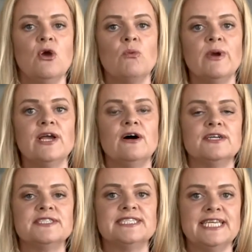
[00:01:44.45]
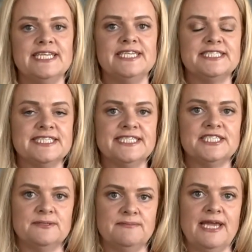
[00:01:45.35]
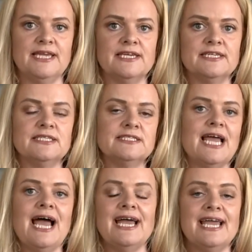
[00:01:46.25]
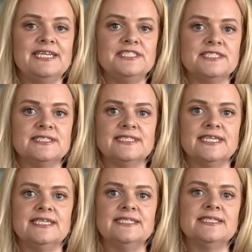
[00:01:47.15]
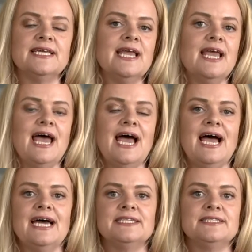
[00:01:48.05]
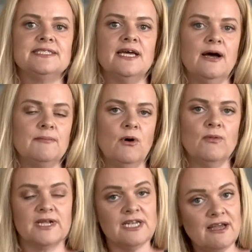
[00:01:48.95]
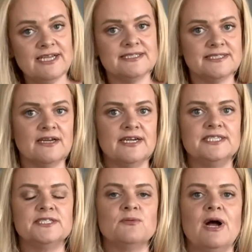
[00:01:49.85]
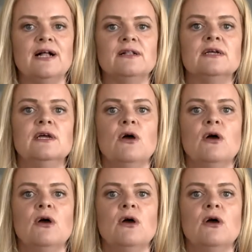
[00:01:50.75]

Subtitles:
we are senior decision makers at agencies and on the client side as well,